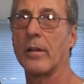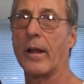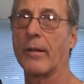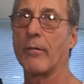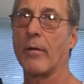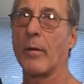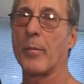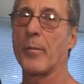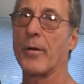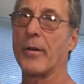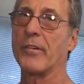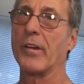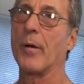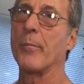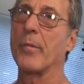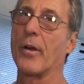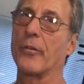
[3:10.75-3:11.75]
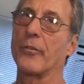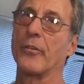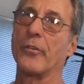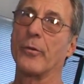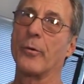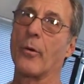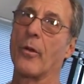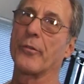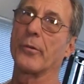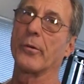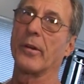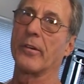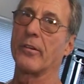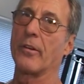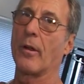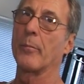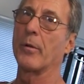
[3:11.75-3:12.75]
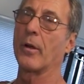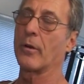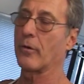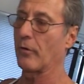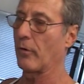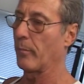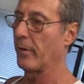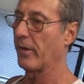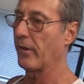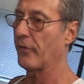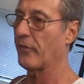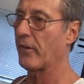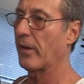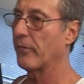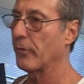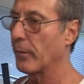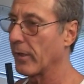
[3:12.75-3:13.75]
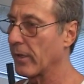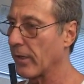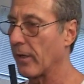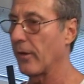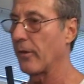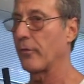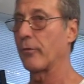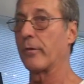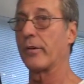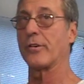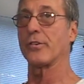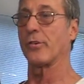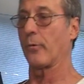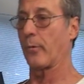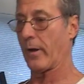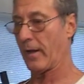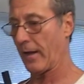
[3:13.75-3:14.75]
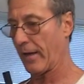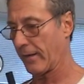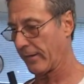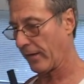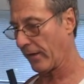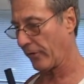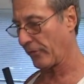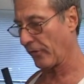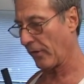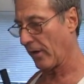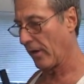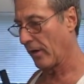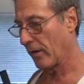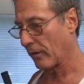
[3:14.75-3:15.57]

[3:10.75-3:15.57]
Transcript: I grab a pair of dumbbells and do alternate dumbbell curl, but instead of doing it in a traditional way like this,